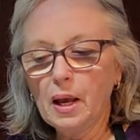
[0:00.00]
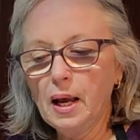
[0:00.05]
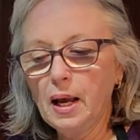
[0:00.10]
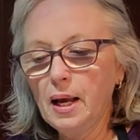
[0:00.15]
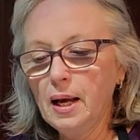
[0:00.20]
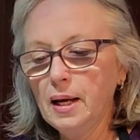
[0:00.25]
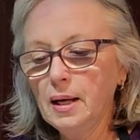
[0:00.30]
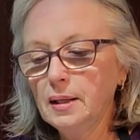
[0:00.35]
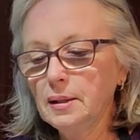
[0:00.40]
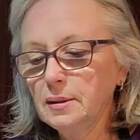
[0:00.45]

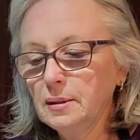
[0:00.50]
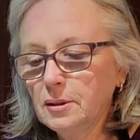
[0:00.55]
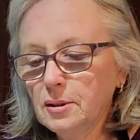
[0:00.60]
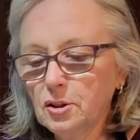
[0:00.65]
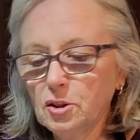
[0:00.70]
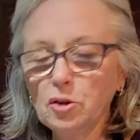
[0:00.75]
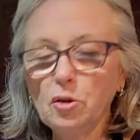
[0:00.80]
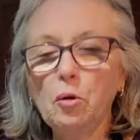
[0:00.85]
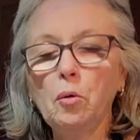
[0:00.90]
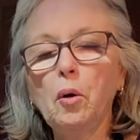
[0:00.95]
And
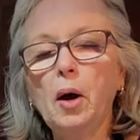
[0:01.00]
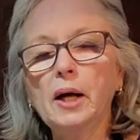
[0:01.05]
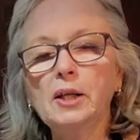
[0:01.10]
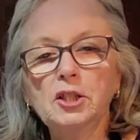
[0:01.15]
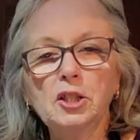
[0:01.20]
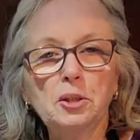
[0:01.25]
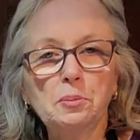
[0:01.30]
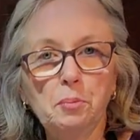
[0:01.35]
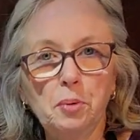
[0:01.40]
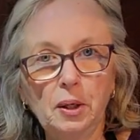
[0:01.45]
so I
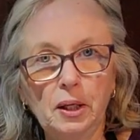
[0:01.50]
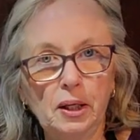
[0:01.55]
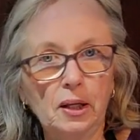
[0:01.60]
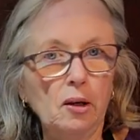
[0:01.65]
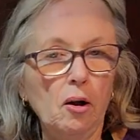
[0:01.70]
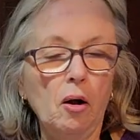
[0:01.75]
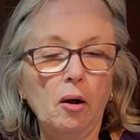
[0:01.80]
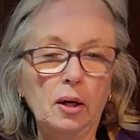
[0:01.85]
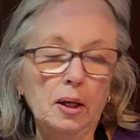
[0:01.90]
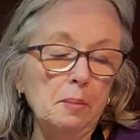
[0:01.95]
just put it
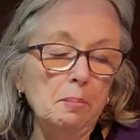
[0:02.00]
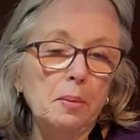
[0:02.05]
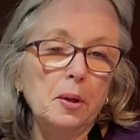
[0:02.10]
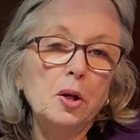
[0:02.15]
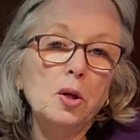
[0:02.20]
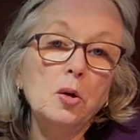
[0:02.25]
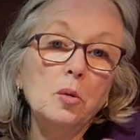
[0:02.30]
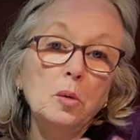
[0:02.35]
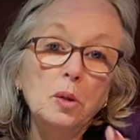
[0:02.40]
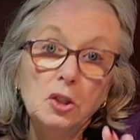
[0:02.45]
all in, but
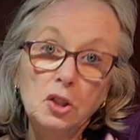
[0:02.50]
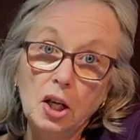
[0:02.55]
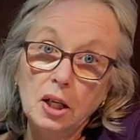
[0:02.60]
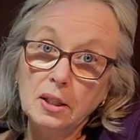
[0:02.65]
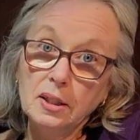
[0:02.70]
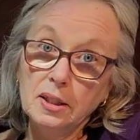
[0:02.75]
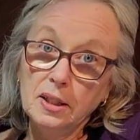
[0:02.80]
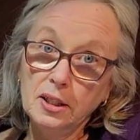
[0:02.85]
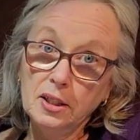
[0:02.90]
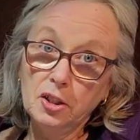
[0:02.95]
you
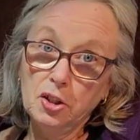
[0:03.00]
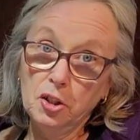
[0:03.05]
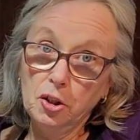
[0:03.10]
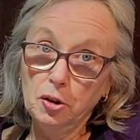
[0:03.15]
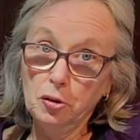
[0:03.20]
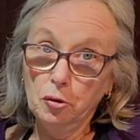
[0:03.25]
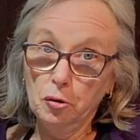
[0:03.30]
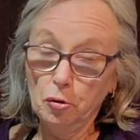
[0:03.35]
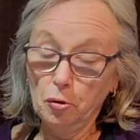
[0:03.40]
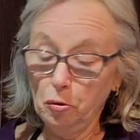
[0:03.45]
adjust it to
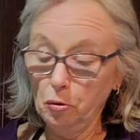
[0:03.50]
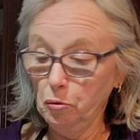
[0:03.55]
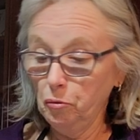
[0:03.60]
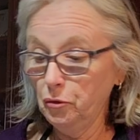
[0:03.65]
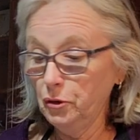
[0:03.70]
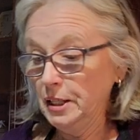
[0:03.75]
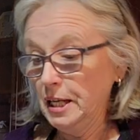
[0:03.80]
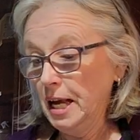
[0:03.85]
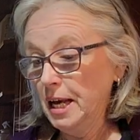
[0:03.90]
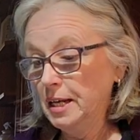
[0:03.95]
your own
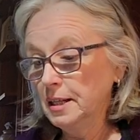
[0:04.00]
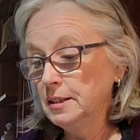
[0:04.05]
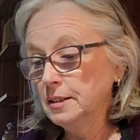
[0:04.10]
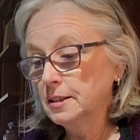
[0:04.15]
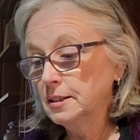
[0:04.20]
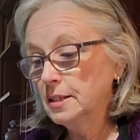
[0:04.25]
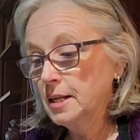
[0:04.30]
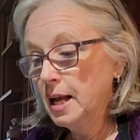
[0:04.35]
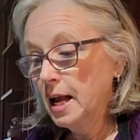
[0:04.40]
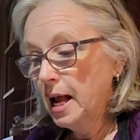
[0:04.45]

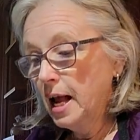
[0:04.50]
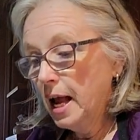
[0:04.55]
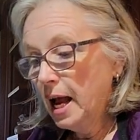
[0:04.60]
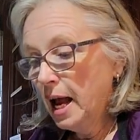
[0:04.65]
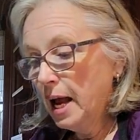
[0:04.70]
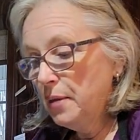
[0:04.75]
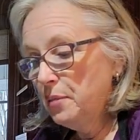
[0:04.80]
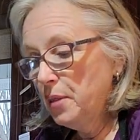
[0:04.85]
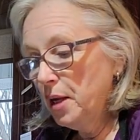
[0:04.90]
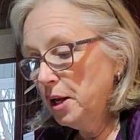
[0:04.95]
taste.
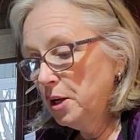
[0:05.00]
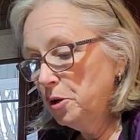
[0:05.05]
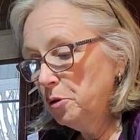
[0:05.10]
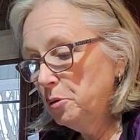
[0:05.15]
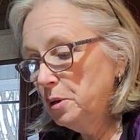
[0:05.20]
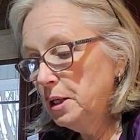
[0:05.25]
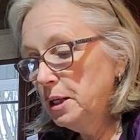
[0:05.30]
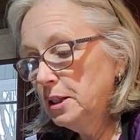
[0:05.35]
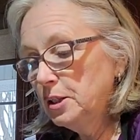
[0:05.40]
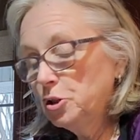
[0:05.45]
And then you
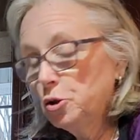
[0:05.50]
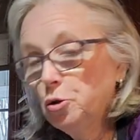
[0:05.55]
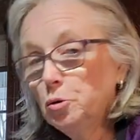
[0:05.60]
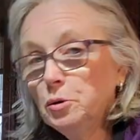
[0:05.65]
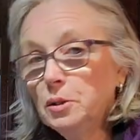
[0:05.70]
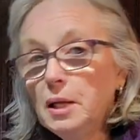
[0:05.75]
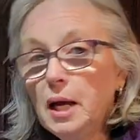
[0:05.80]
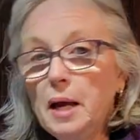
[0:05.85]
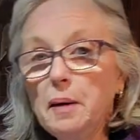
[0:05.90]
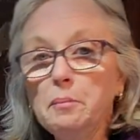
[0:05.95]
need 2
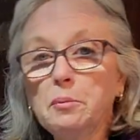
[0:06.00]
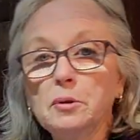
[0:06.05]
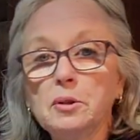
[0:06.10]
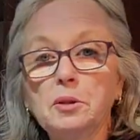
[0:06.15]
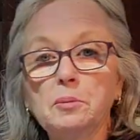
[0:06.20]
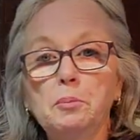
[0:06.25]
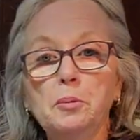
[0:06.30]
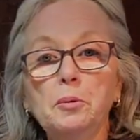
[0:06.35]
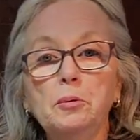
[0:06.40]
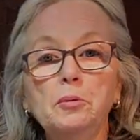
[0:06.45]

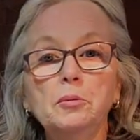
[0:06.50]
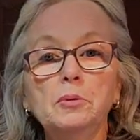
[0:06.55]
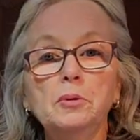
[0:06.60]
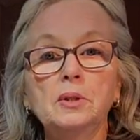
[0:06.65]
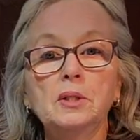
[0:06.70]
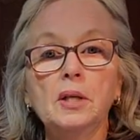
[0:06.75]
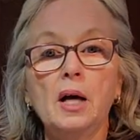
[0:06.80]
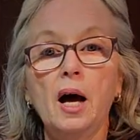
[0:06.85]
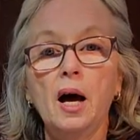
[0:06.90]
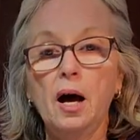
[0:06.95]

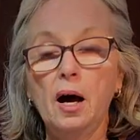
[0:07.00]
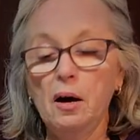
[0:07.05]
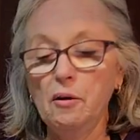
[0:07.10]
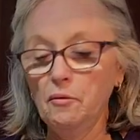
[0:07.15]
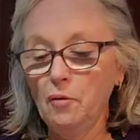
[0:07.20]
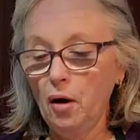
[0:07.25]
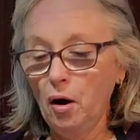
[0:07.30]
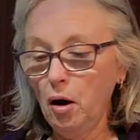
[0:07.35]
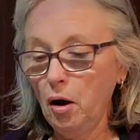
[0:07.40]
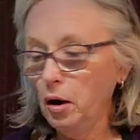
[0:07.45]
tablespoons
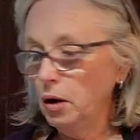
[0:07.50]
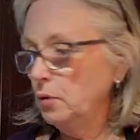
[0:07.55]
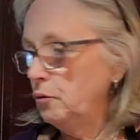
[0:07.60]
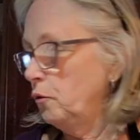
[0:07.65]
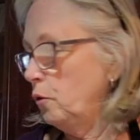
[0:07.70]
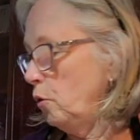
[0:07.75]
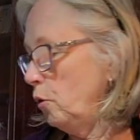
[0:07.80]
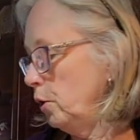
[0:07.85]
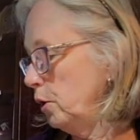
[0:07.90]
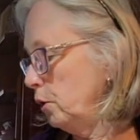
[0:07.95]
of olive
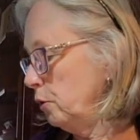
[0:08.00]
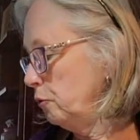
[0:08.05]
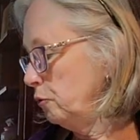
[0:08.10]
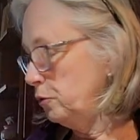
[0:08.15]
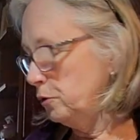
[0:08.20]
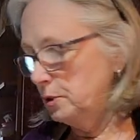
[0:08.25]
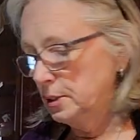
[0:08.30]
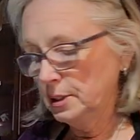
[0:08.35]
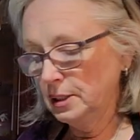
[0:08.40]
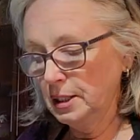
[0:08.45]
oil
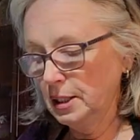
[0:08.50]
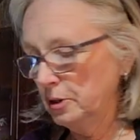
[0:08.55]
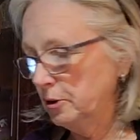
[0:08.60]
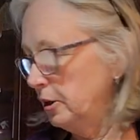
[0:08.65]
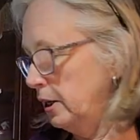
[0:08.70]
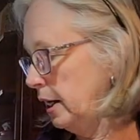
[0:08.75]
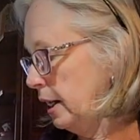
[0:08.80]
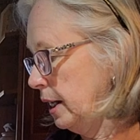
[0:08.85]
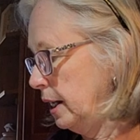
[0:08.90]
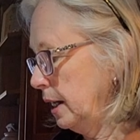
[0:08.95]
for
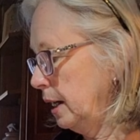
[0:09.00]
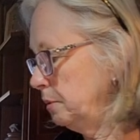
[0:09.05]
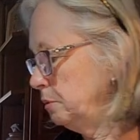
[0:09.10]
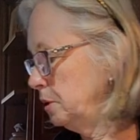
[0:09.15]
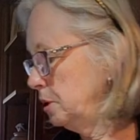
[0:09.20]
searing. And I'm